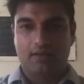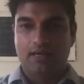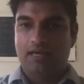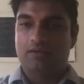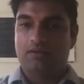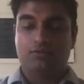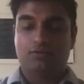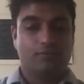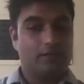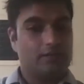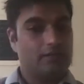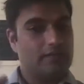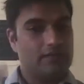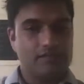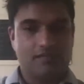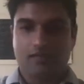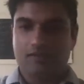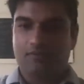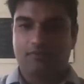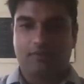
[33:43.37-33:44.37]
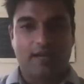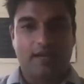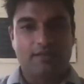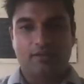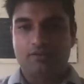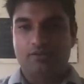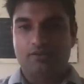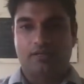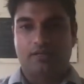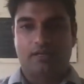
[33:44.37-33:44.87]
It was really easy to find
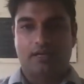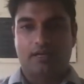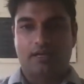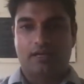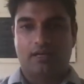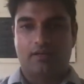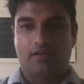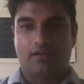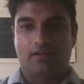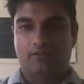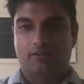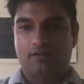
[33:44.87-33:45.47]
those, uh,